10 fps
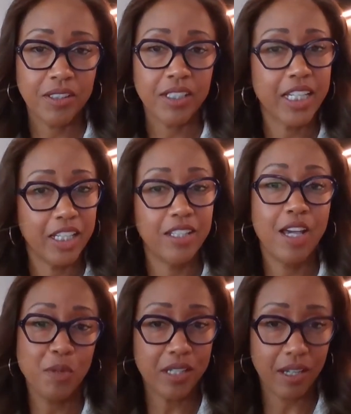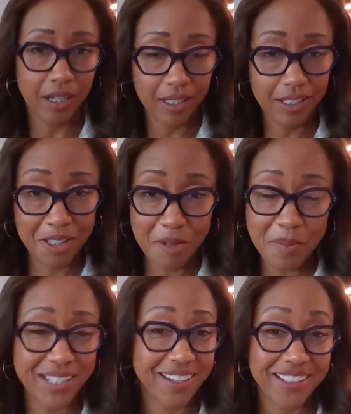again, that was God,
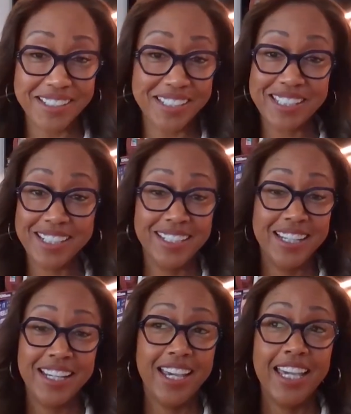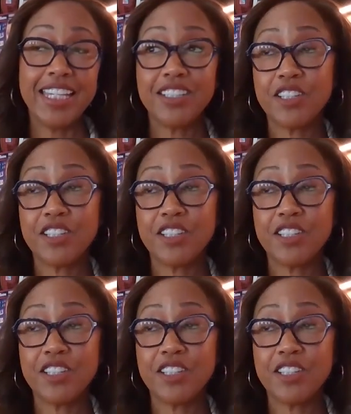because it